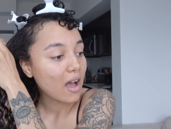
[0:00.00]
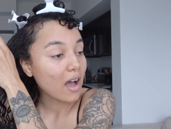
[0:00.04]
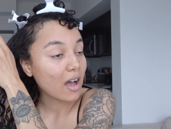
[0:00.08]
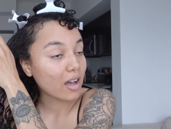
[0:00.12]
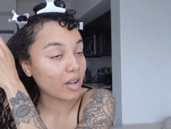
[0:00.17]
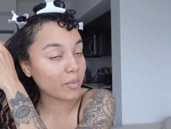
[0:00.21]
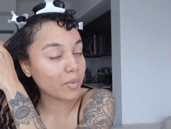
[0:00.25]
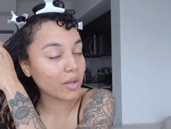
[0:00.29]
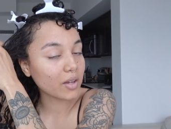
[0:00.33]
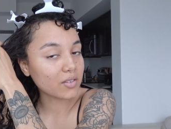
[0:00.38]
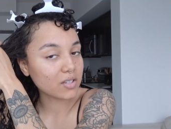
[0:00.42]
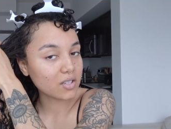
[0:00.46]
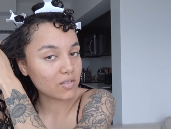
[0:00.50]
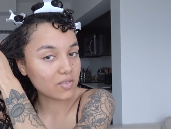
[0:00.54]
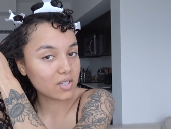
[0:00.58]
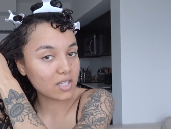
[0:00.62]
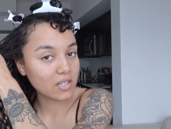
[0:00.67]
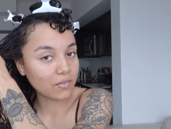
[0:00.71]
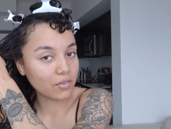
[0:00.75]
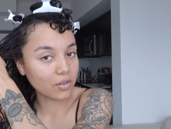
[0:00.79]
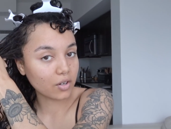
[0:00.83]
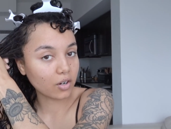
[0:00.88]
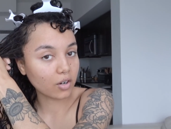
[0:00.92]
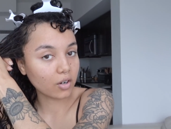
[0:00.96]
amount of
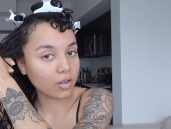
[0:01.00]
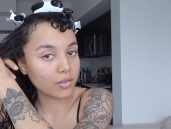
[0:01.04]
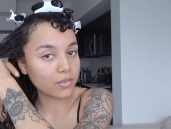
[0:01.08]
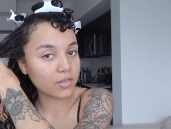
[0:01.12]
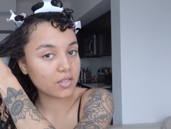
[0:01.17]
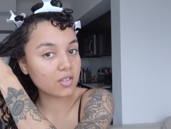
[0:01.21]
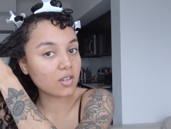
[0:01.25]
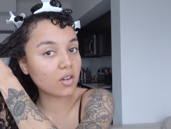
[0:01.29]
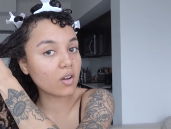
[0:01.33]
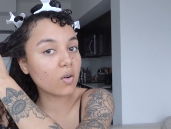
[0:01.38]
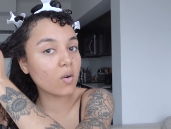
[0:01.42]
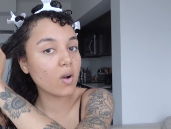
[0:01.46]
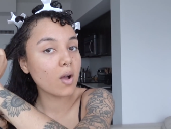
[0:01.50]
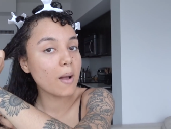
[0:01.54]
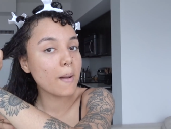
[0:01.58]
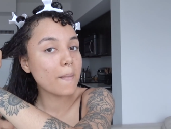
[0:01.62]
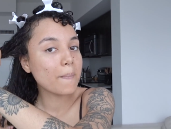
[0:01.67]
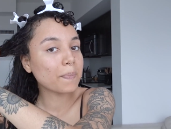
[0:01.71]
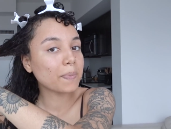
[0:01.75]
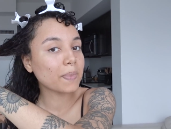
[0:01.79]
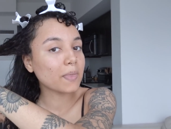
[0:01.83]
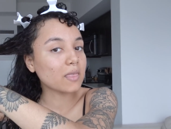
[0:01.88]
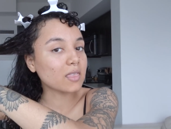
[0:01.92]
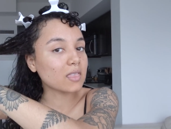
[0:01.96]
DevaCurl. So
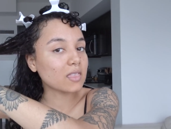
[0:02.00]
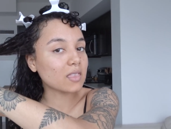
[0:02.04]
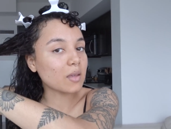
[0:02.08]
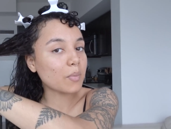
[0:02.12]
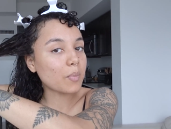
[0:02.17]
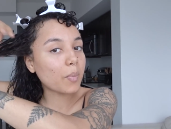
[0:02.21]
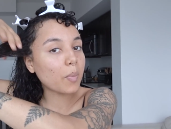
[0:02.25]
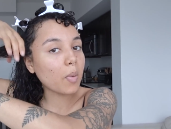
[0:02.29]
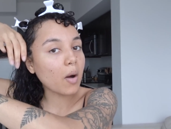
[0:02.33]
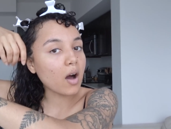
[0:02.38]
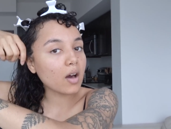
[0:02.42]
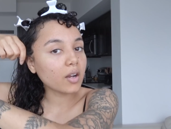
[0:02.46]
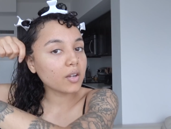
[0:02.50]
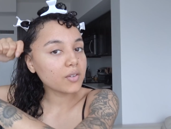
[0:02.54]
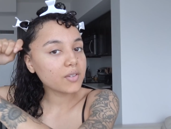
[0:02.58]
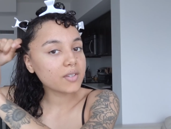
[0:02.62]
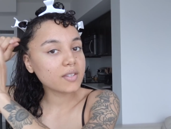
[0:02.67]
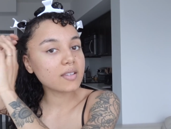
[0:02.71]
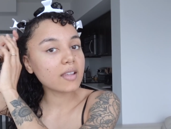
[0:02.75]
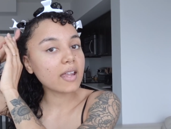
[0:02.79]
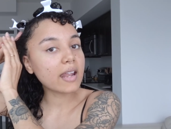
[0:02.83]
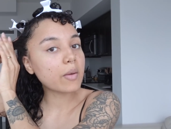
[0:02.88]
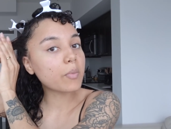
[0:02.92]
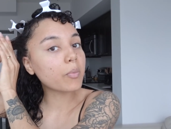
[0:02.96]
the
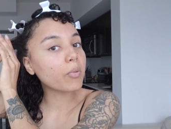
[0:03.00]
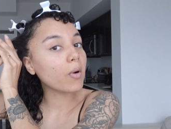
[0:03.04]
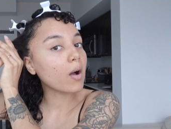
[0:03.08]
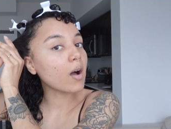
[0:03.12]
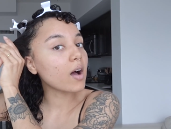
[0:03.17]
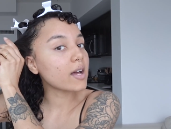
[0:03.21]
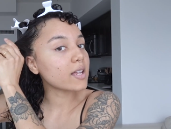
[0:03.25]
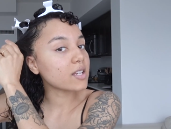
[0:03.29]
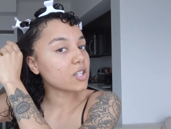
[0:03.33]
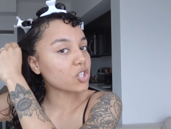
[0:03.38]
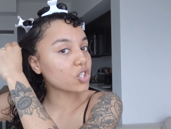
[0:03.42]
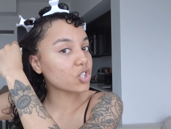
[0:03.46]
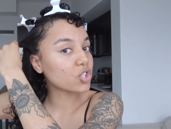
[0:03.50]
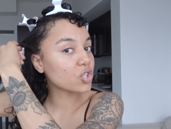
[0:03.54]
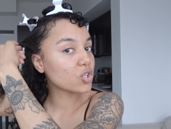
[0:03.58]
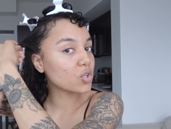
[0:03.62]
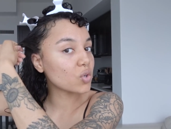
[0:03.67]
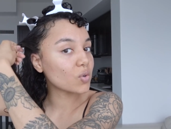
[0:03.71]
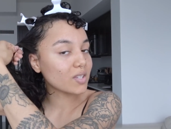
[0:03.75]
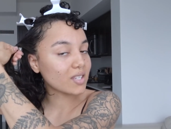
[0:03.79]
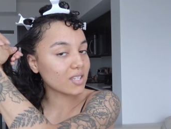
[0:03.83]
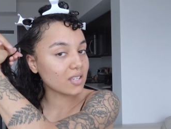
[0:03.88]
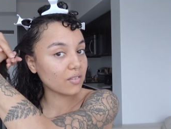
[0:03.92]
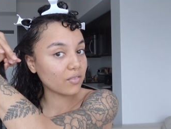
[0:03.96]
bottles that I brought
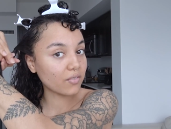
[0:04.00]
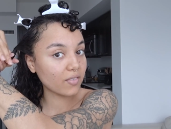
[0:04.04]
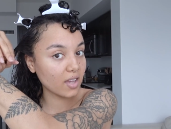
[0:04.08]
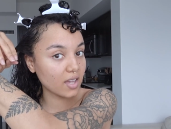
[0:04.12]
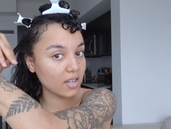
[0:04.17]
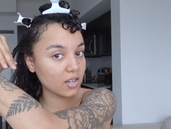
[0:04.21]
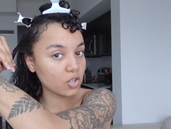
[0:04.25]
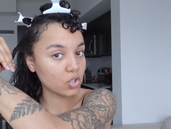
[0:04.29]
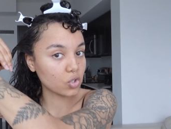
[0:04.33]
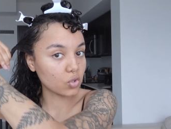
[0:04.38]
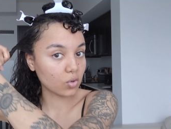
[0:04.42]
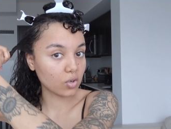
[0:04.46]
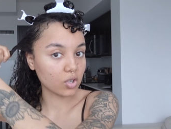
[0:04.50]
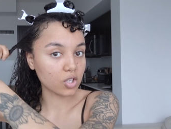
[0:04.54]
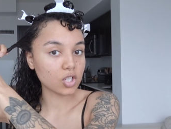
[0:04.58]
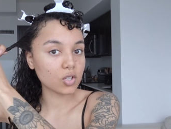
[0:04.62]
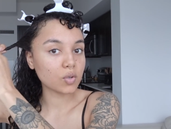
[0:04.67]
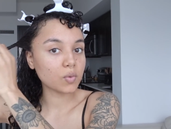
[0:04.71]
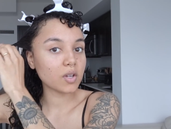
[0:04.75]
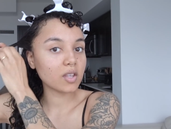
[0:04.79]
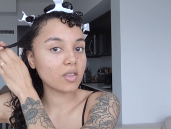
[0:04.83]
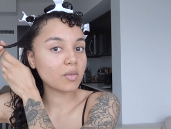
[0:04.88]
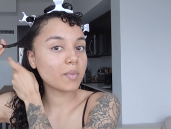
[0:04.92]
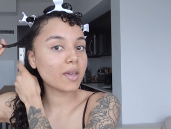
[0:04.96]
to Savannah,
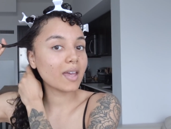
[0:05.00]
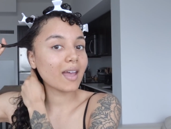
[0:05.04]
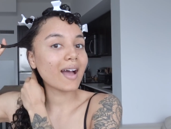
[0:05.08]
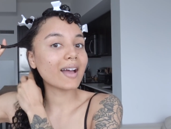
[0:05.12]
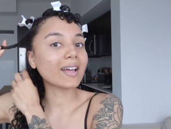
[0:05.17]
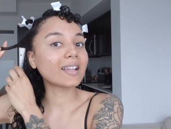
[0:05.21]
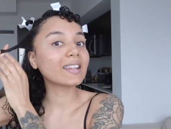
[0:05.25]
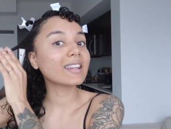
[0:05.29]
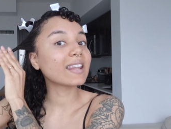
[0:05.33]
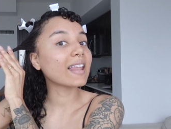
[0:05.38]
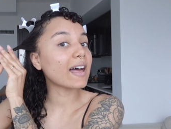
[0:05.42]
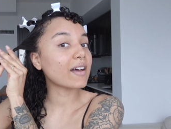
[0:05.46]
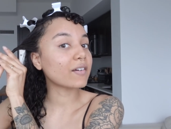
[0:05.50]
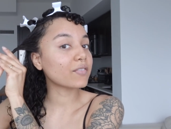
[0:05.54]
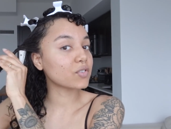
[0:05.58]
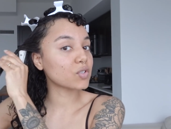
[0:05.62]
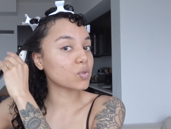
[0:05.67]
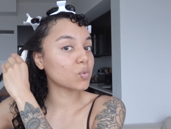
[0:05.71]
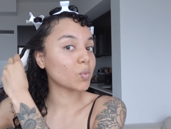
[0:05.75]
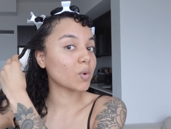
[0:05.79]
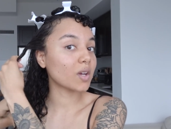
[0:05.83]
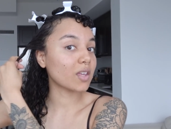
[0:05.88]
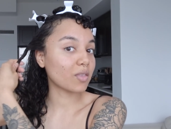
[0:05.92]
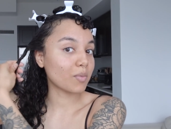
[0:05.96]
Georgia with me, I left
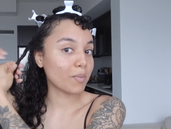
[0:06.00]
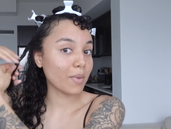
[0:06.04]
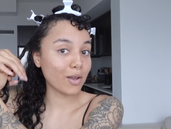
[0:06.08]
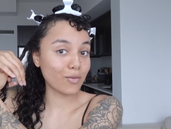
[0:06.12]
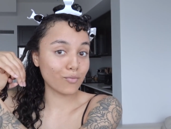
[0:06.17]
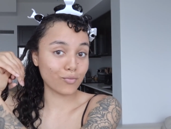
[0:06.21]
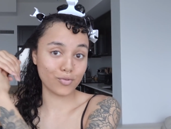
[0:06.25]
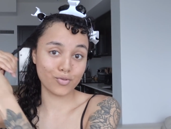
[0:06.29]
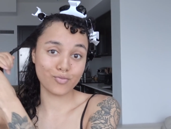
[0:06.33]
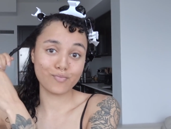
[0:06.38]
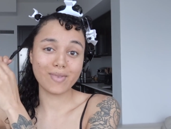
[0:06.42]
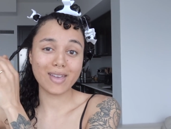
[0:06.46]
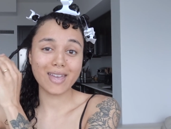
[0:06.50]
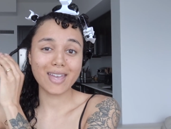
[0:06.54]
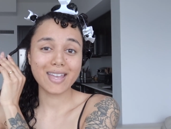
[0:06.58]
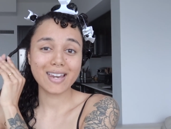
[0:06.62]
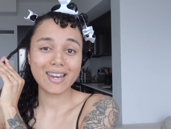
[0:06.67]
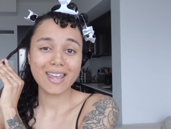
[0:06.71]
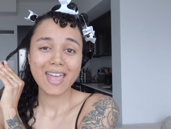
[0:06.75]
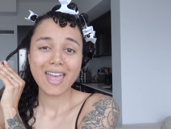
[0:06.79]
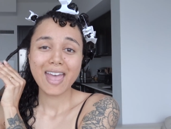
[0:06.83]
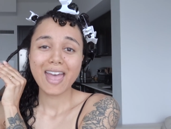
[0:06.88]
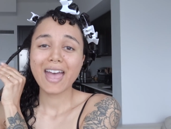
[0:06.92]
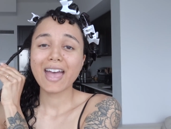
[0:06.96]
with my
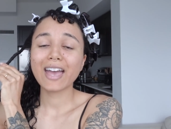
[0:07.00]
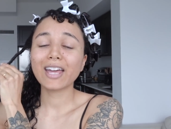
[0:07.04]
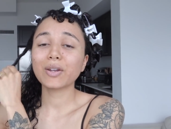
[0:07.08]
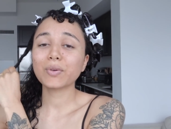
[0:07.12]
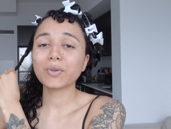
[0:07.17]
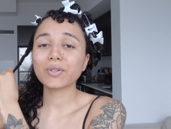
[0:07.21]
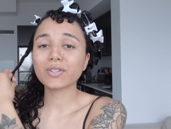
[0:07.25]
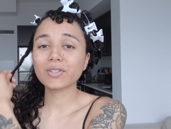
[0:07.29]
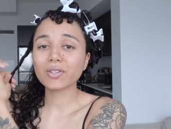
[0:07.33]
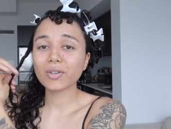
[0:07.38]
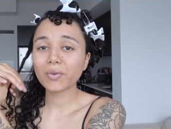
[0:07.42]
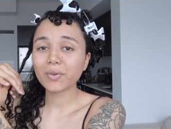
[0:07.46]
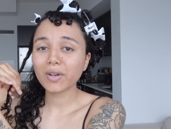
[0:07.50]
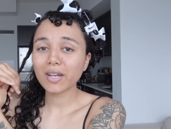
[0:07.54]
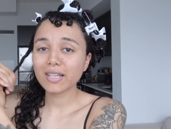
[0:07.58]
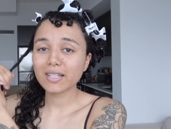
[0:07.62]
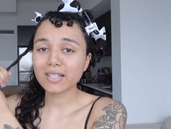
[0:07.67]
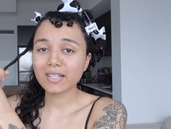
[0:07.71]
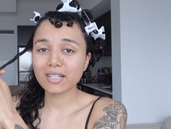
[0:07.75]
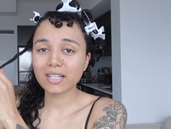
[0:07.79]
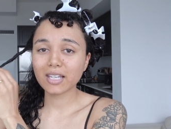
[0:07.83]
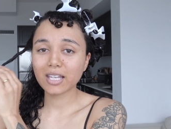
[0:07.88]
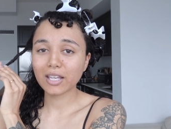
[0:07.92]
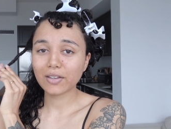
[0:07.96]
roommate. And it was so
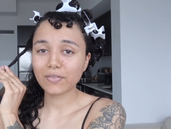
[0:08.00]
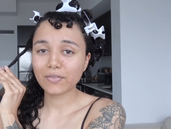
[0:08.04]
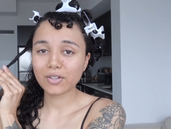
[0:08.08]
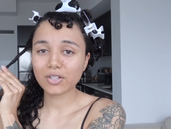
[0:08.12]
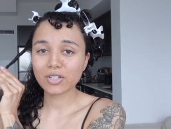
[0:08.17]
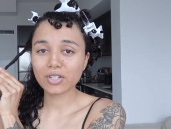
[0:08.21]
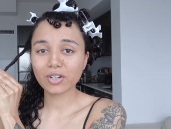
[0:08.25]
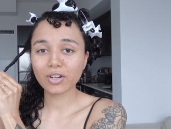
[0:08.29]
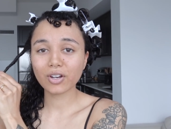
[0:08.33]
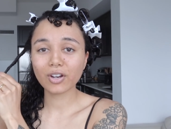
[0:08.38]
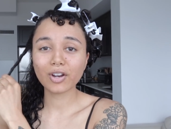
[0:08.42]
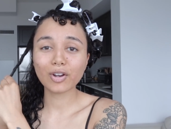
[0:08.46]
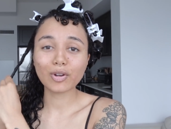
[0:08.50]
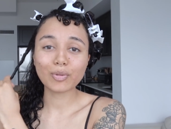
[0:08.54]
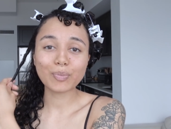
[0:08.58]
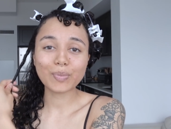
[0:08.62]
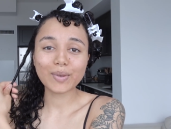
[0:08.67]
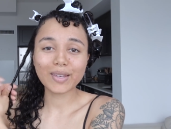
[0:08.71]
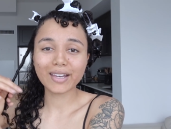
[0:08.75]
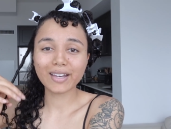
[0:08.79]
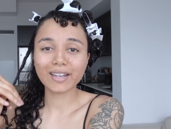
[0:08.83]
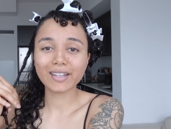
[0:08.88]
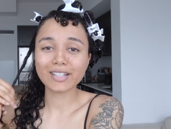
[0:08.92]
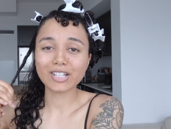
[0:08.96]
nice to give it to her
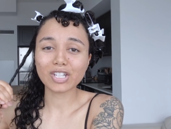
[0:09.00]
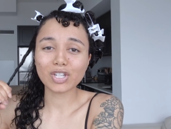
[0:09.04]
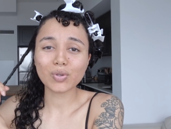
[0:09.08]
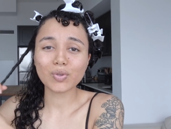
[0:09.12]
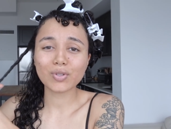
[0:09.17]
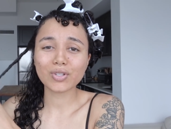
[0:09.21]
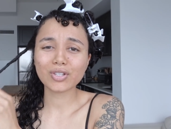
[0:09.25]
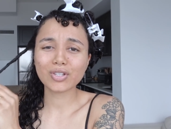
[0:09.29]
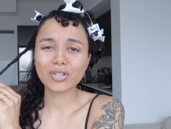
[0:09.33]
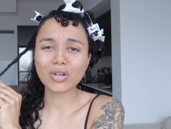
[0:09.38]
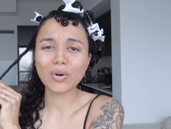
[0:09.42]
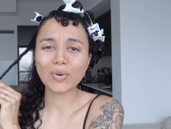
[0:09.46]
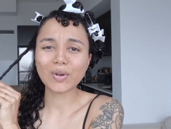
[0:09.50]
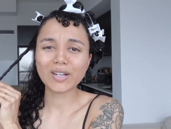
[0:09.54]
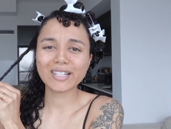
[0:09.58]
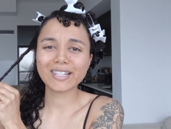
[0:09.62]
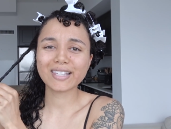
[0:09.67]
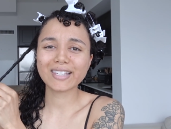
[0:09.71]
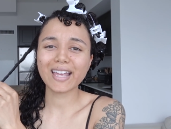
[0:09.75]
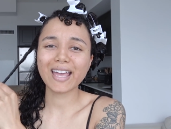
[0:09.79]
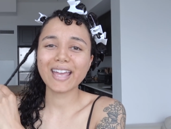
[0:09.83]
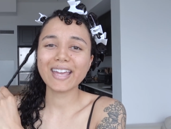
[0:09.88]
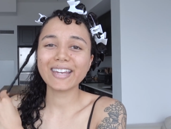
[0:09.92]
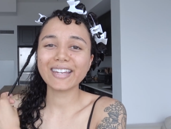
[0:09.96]
because she was so
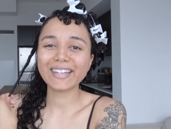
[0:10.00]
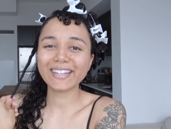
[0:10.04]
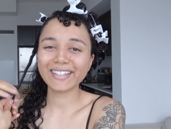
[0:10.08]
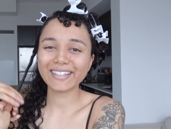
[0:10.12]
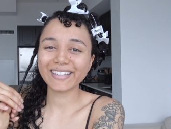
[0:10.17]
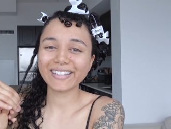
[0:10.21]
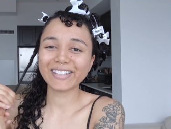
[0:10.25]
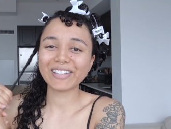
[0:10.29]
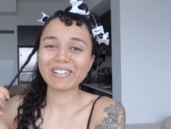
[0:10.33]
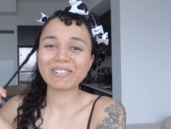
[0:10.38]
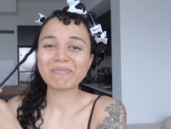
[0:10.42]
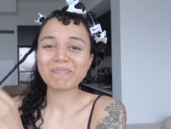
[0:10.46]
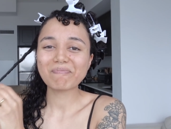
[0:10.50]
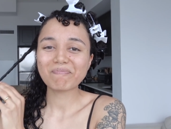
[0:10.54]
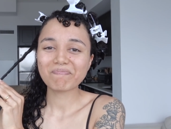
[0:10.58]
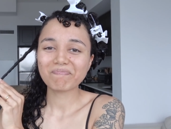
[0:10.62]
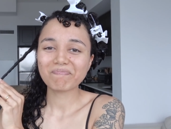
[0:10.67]
excited and